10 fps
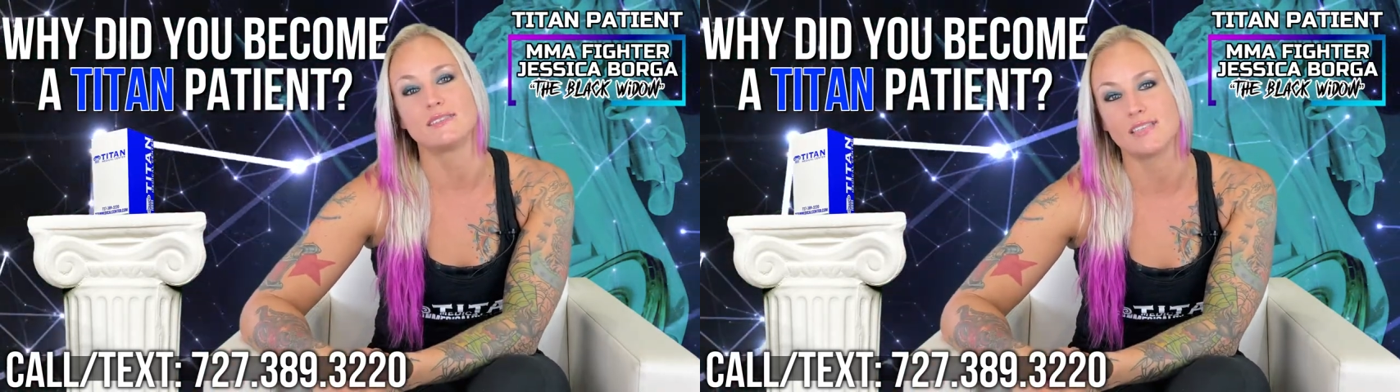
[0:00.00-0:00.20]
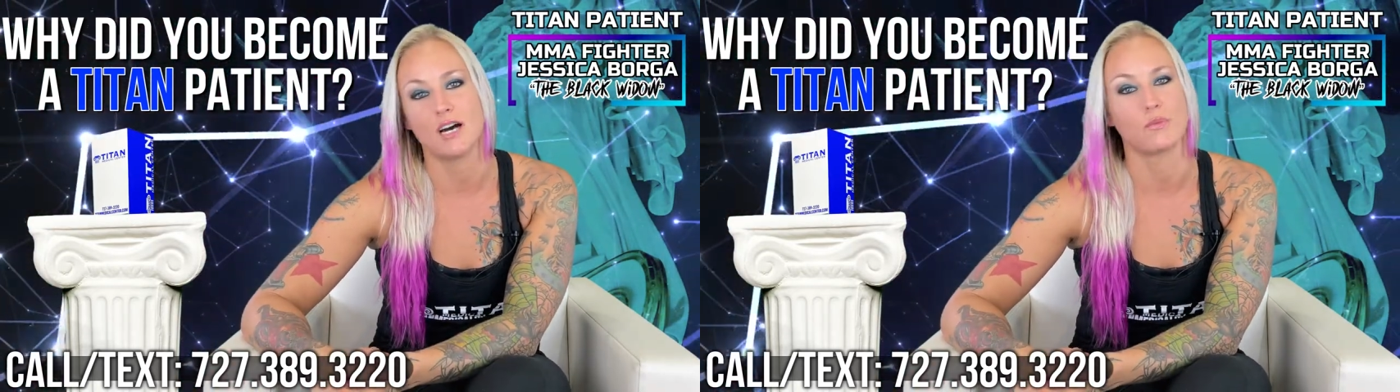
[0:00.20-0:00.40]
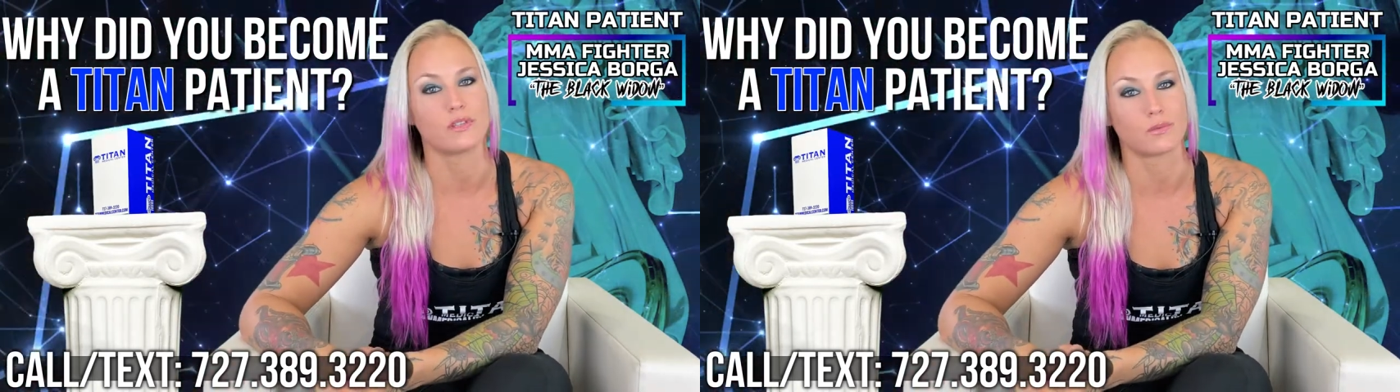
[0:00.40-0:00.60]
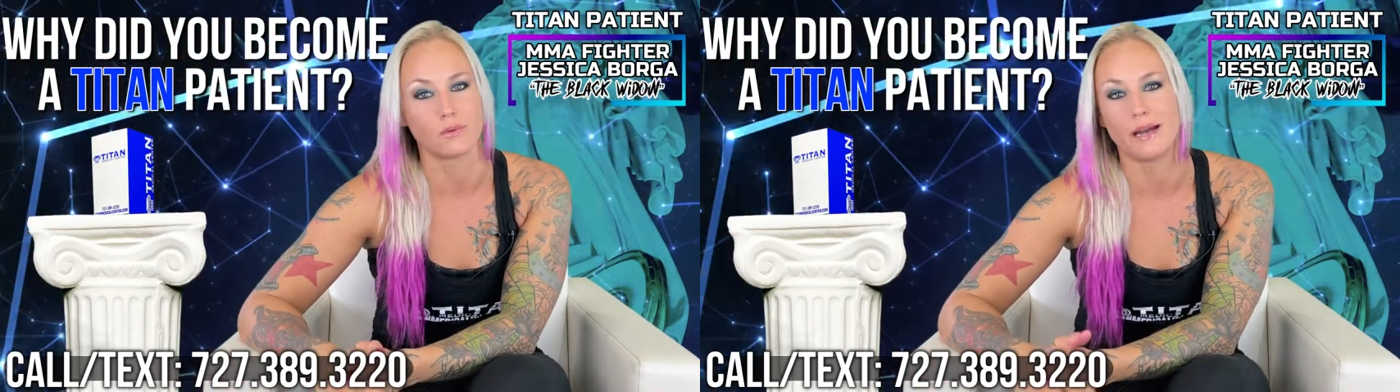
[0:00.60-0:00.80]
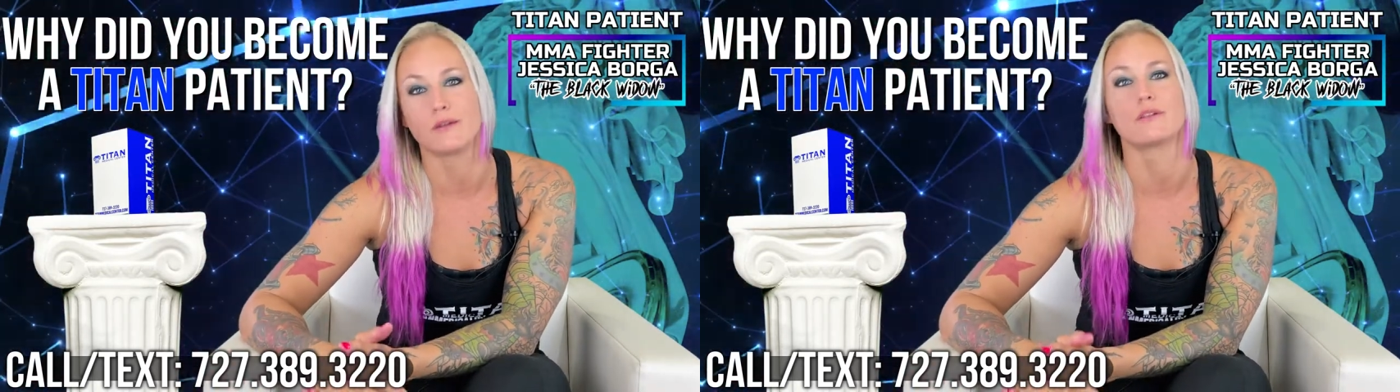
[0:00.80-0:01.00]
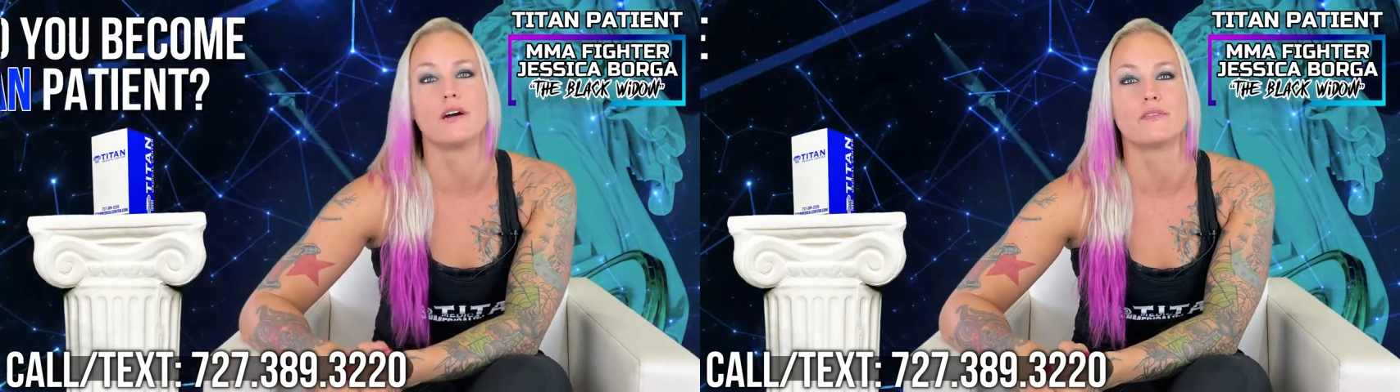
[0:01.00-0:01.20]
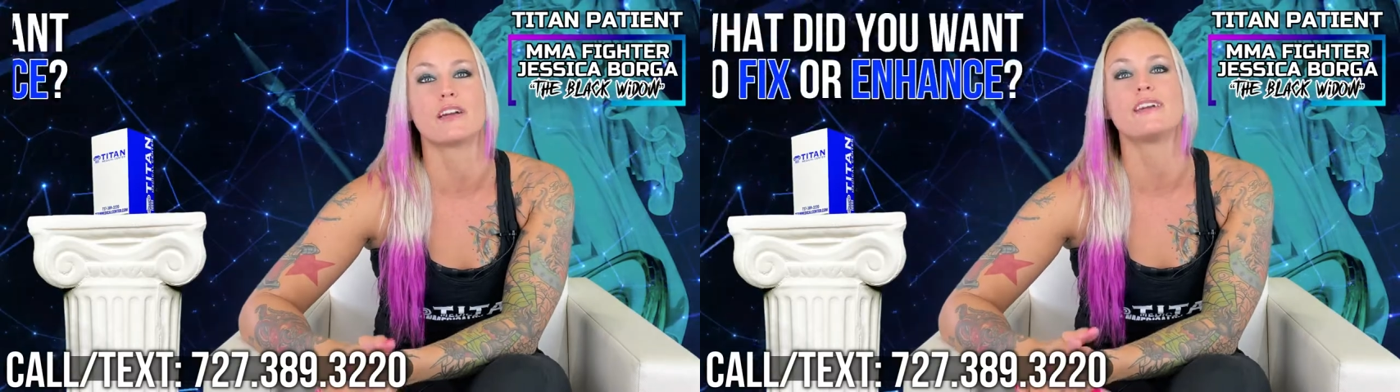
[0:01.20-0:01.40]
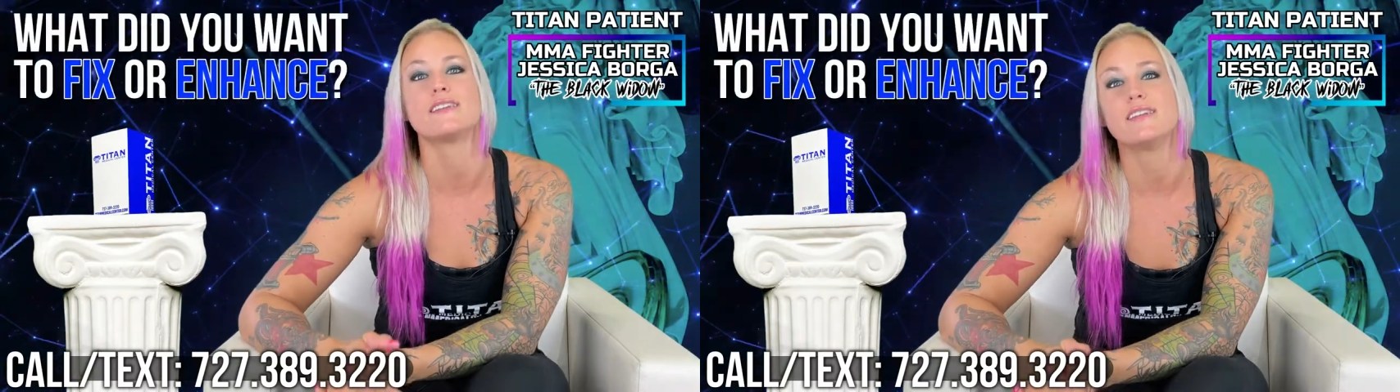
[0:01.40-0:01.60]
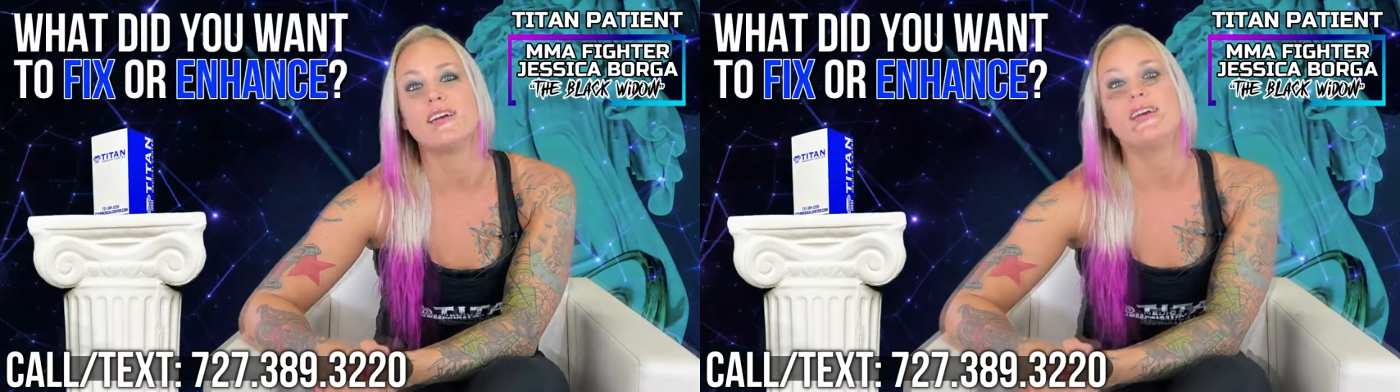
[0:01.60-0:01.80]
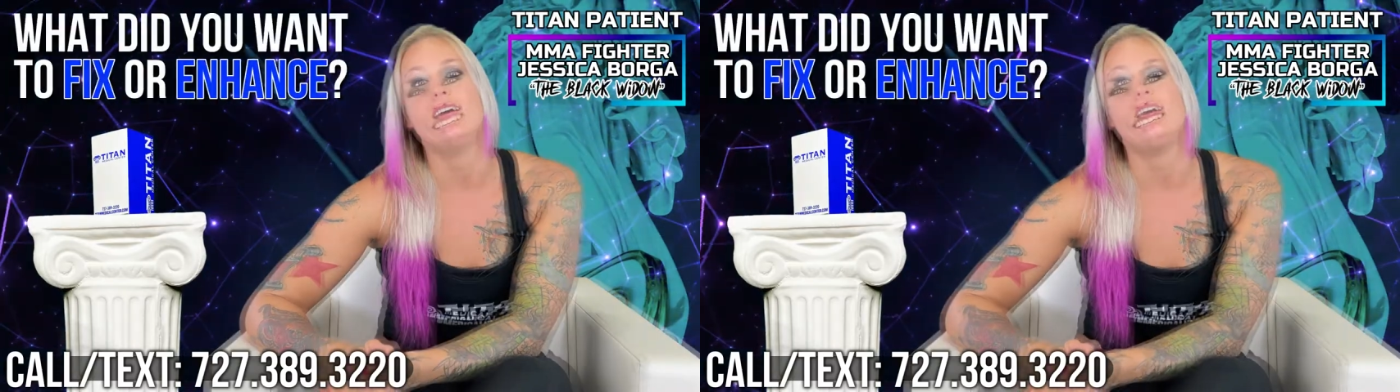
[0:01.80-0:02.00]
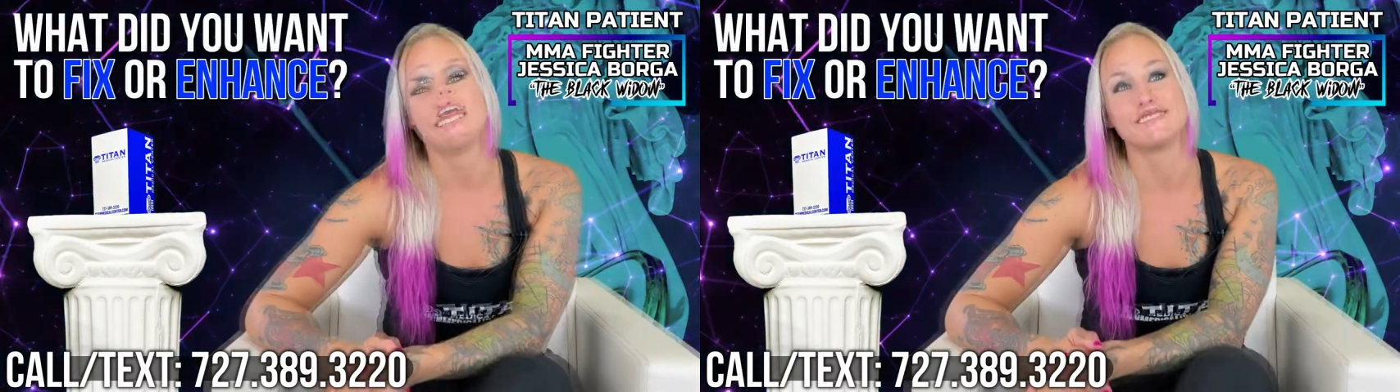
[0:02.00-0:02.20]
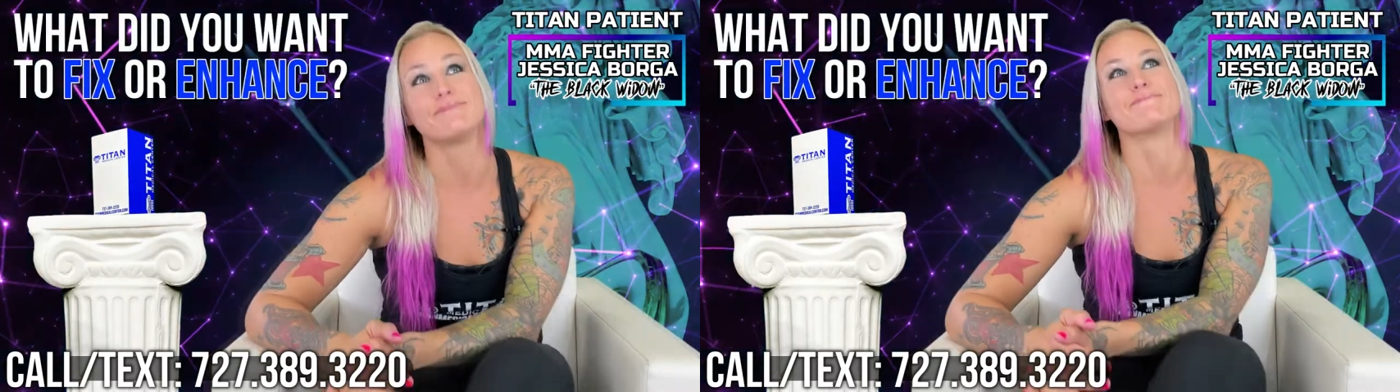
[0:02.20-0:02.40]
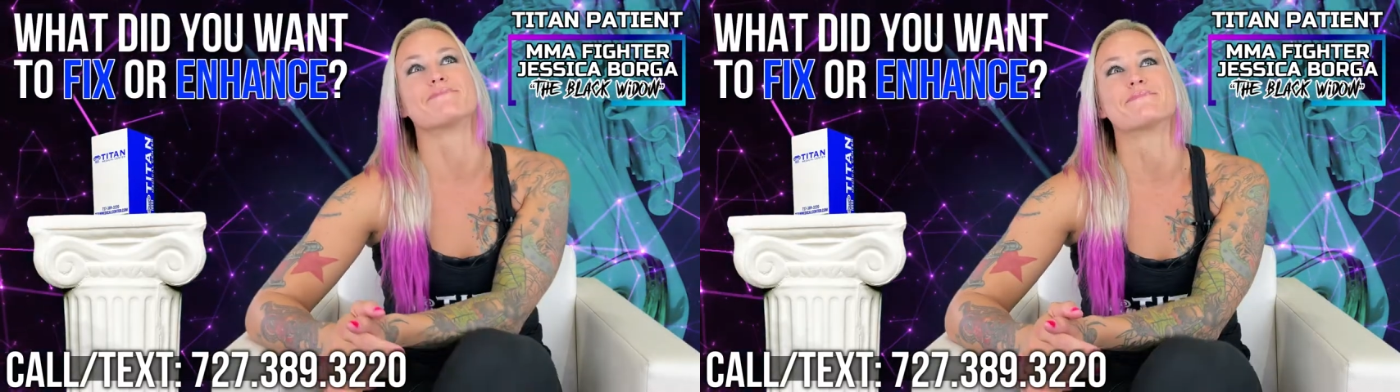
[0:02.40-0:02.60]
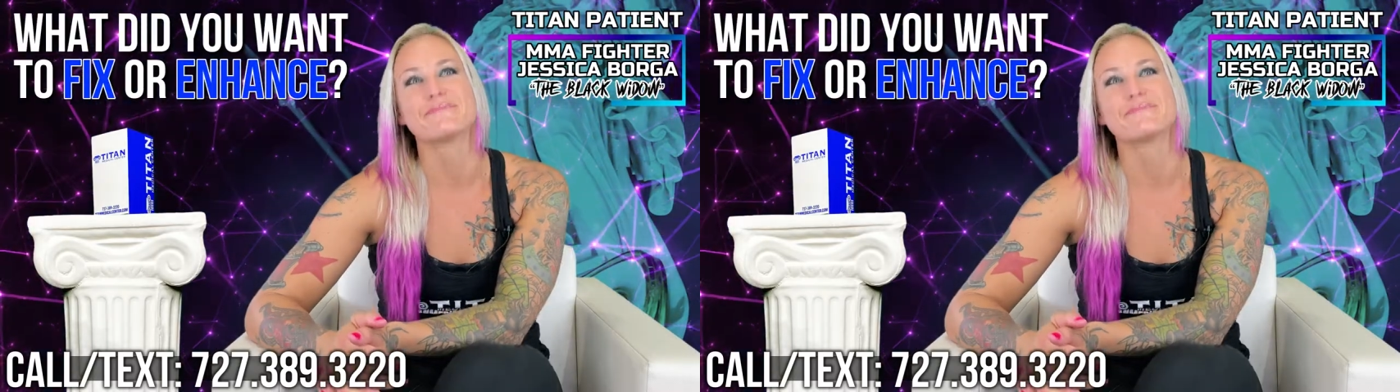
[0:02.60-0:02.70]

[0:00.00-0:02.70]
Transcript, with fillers: to help with my recovery. Mm.